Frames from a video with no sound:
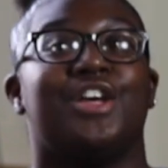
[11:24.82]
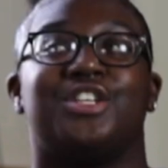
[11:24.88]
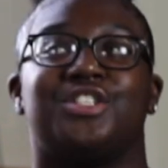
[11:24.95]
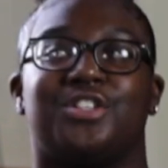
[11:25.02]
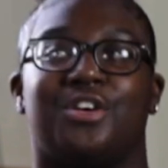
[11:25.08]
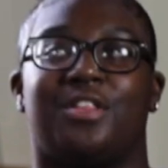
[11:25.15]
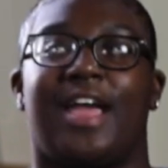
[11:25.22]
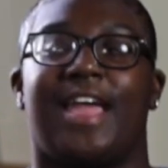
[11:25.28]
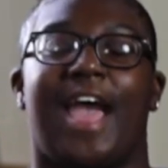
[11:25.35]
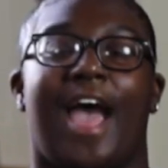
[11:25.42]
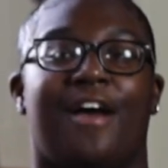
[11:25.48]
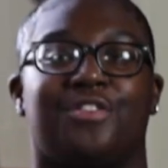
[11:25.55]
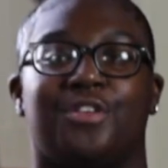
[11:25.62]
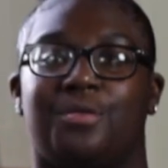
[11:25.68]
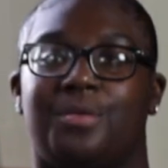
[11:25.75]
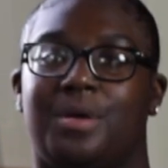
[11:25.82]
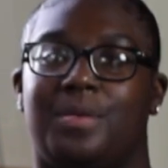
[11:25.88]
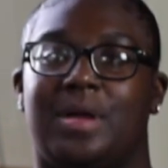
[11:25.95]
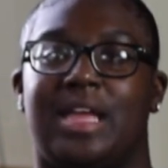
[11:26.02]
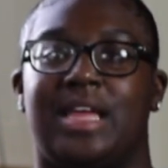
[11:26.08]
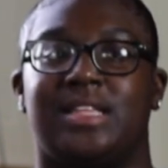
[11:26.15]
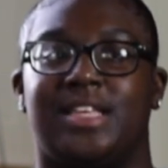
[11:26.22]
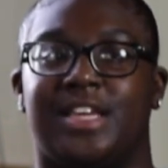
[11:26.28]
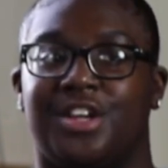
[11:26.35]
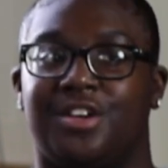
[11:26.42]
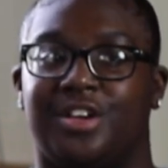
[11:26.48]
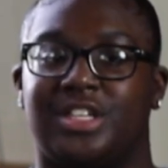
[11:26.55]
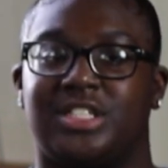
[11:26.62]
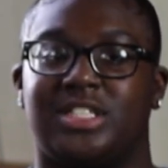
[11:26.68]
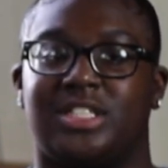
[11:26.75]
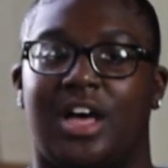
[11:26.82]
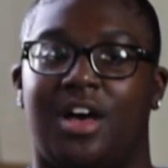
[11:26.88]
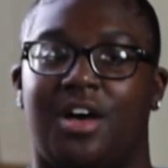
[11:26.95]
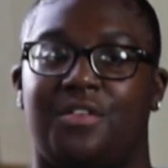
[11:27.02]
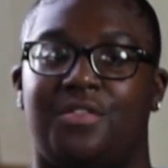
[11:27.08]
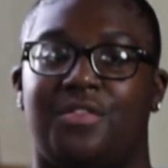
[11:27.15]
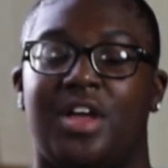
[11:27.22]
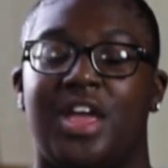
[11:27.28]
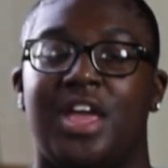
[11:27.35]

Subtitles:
So like after we would eat dinner and stuff,